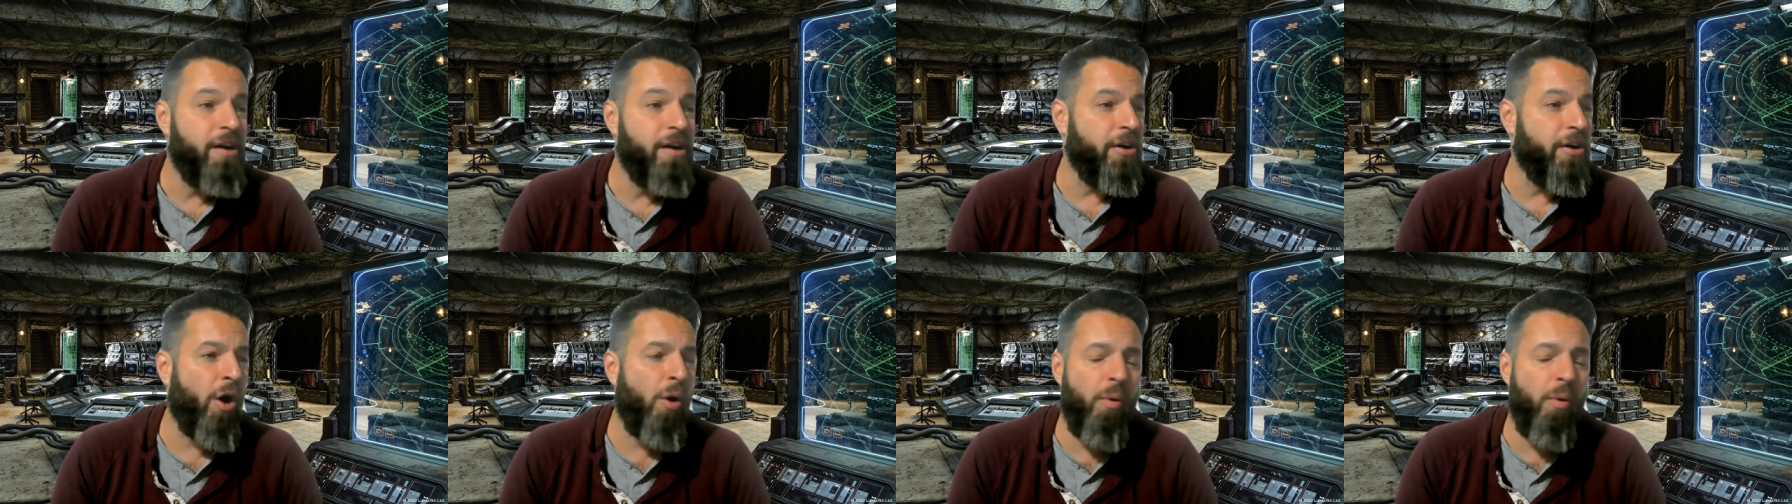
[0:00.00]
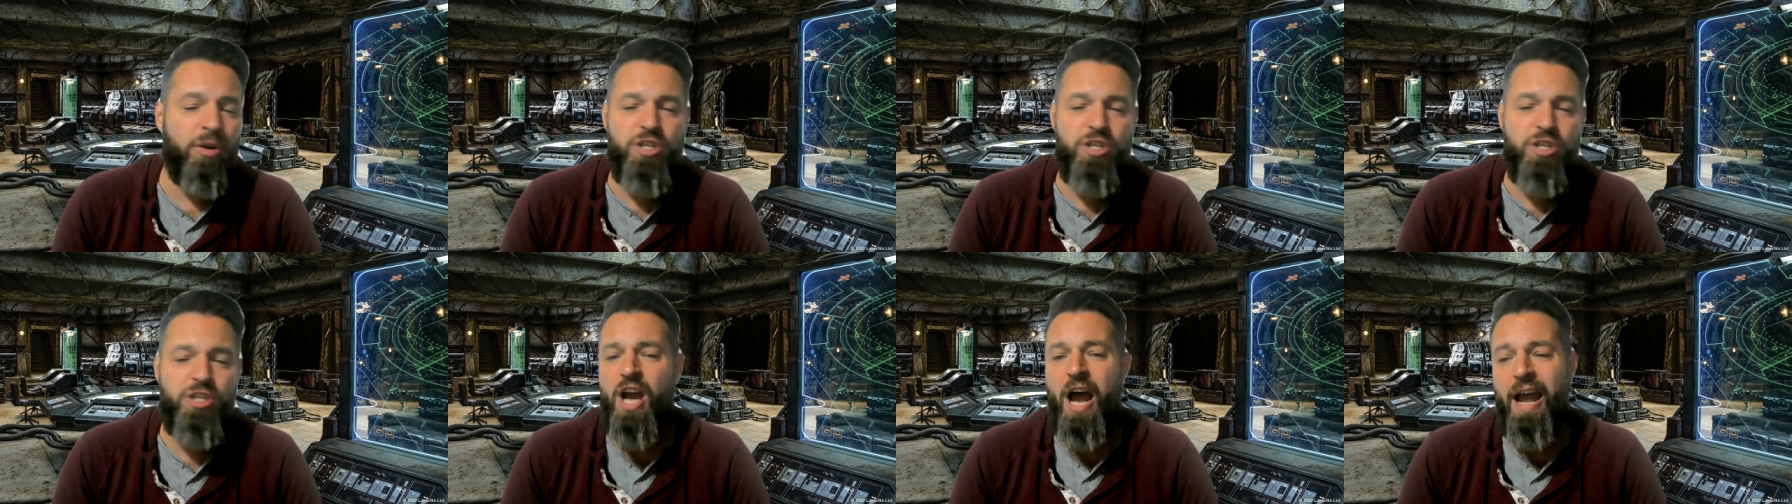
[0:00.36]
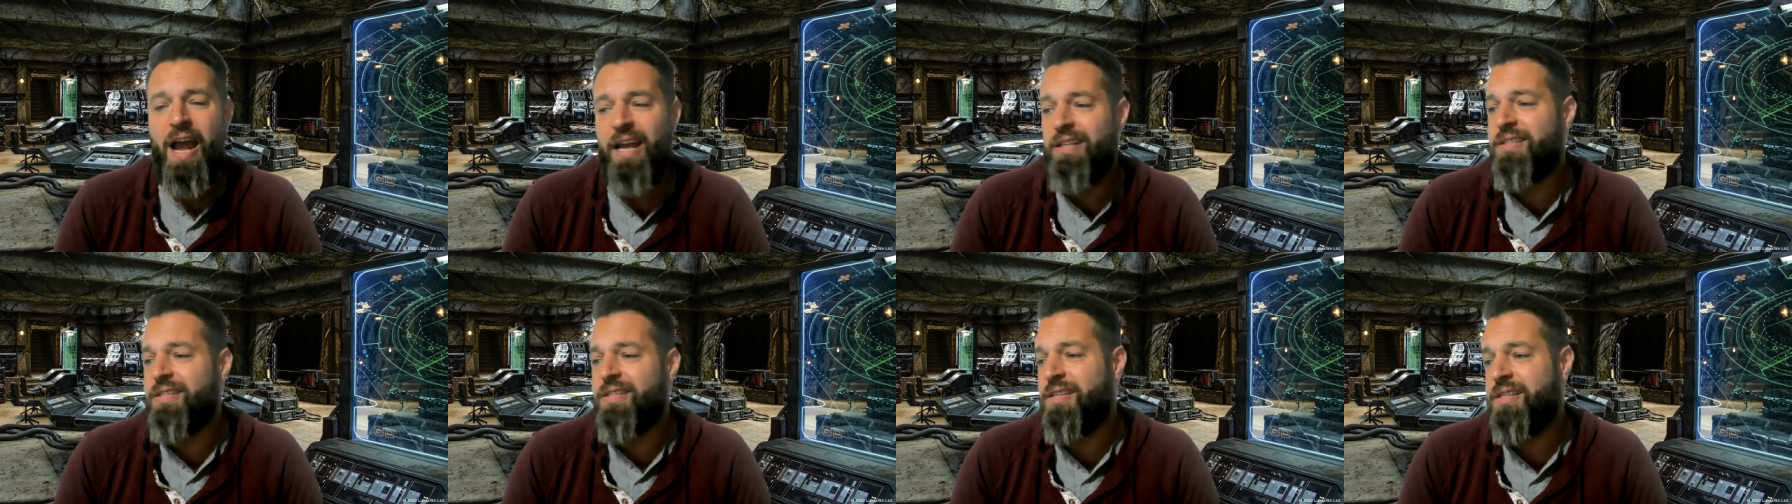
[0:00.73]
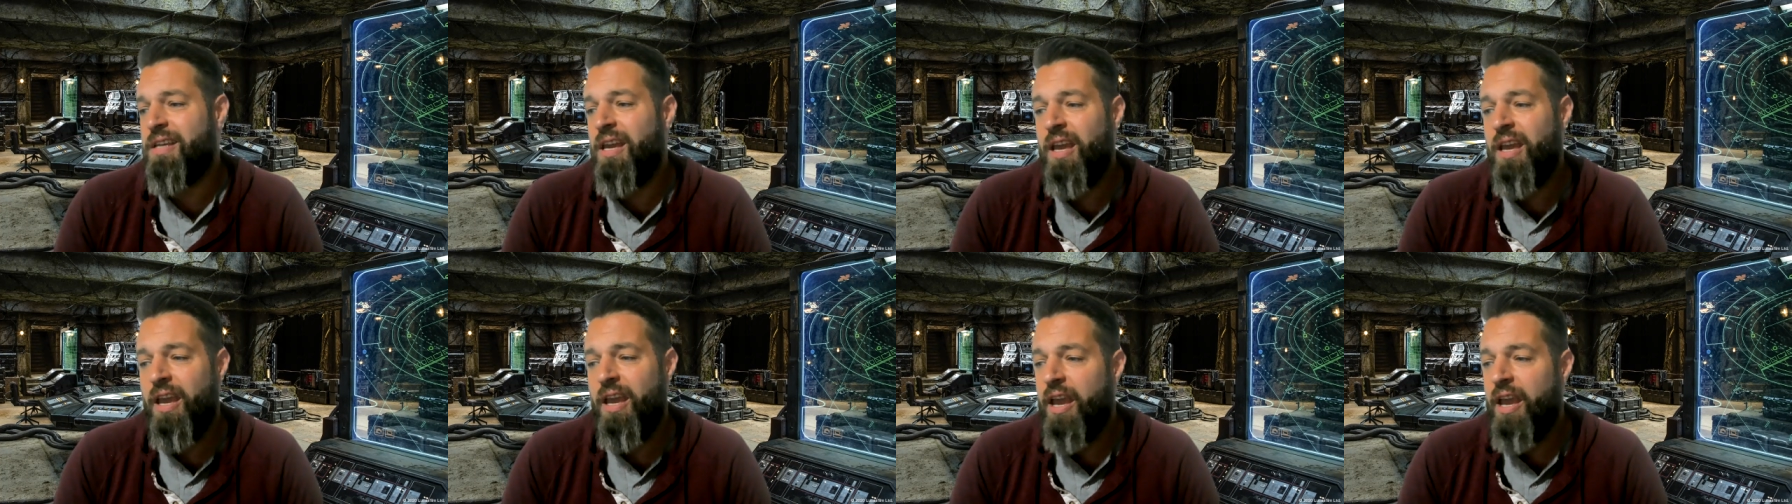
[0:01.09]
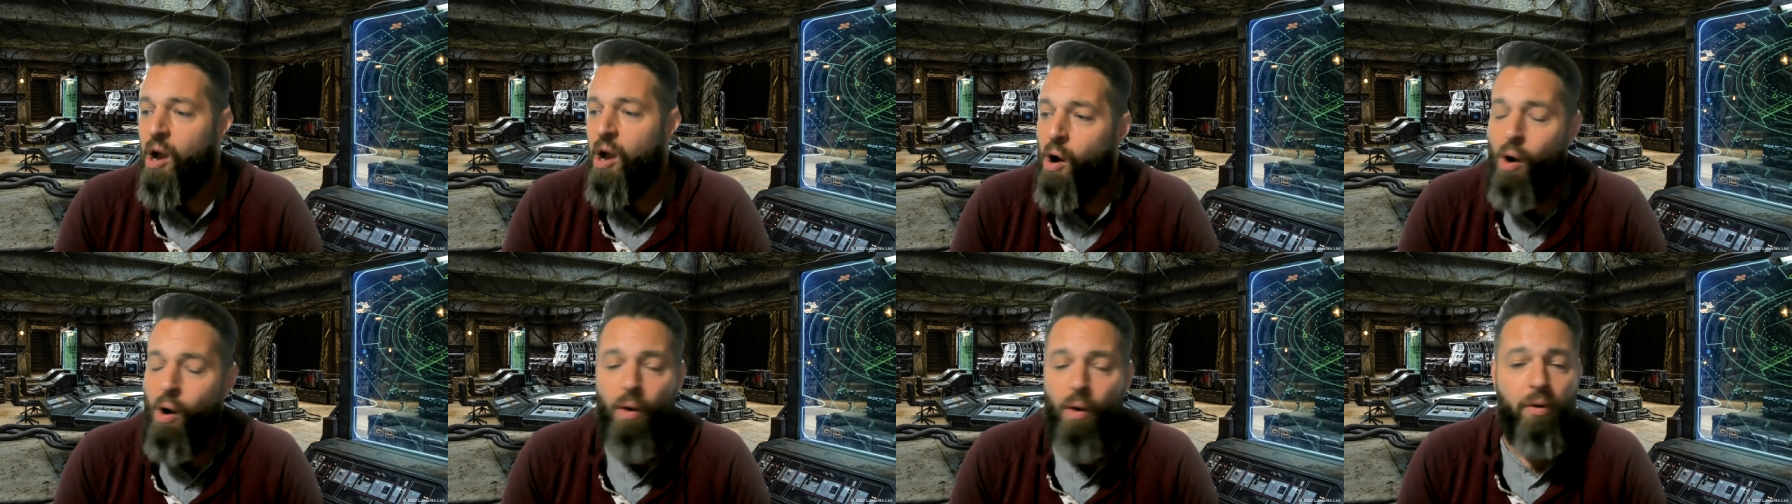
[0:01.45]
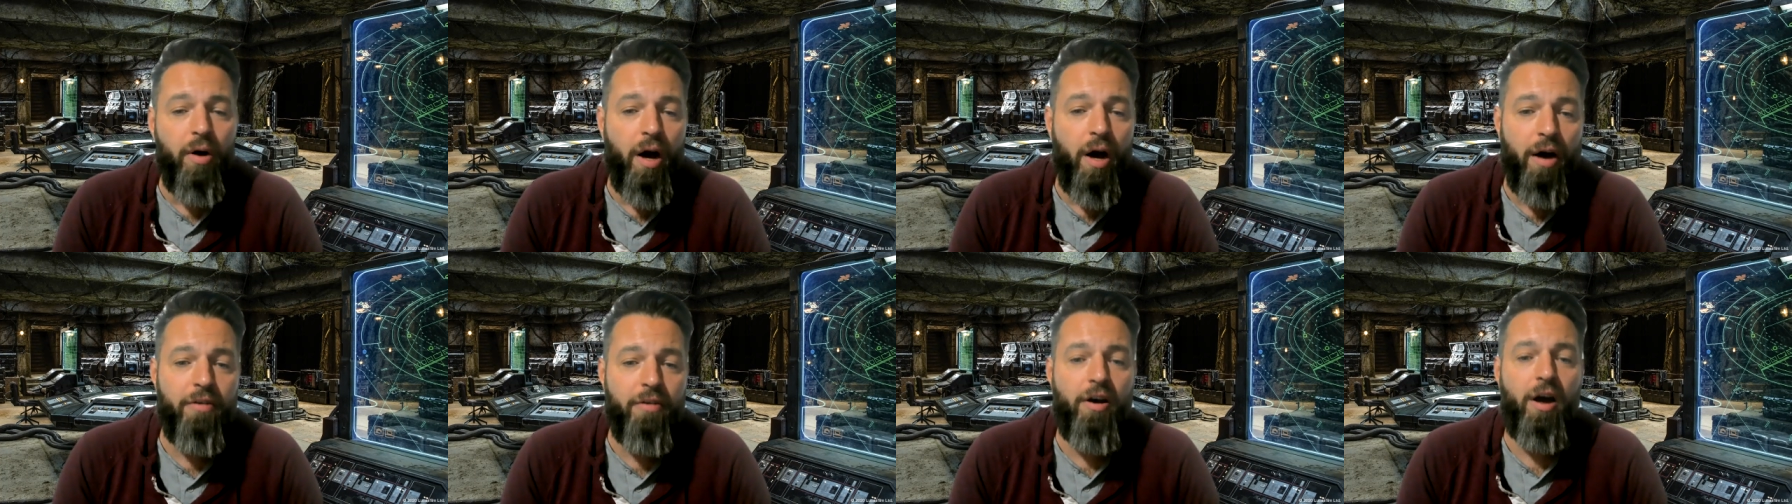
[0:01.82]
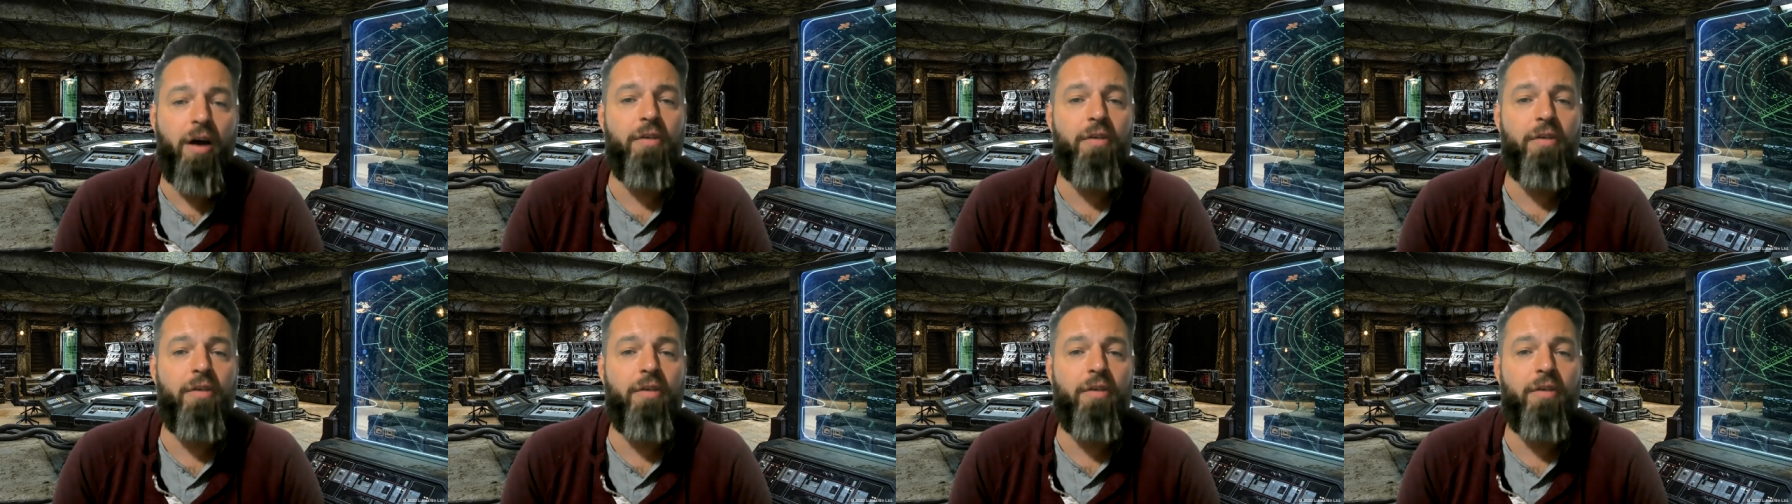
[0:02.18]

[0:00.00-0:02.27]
no giant CEO of,